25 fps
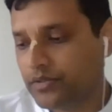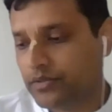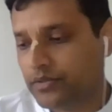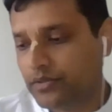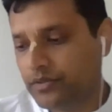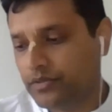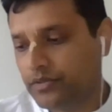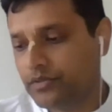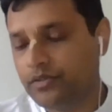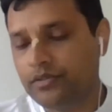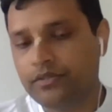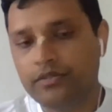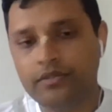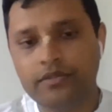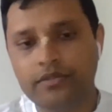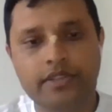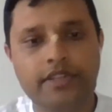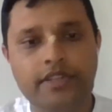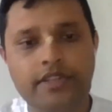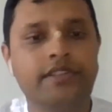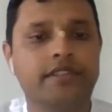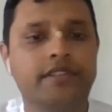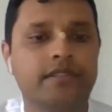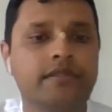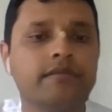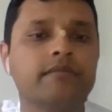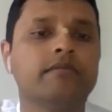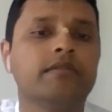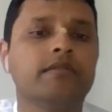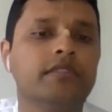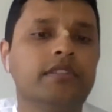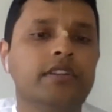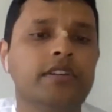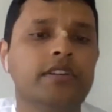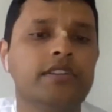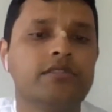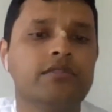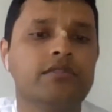to do this.
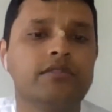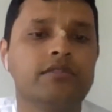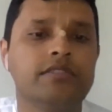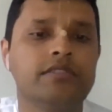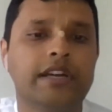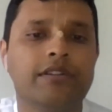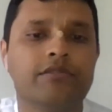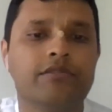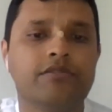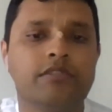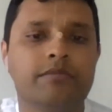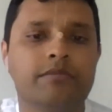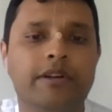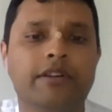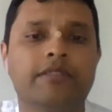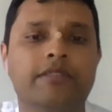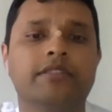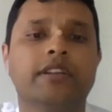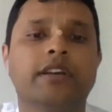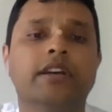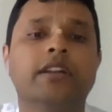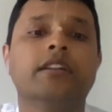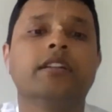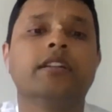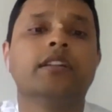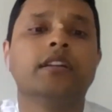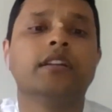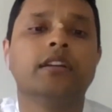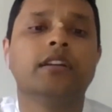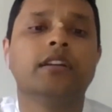There's no doubt about that.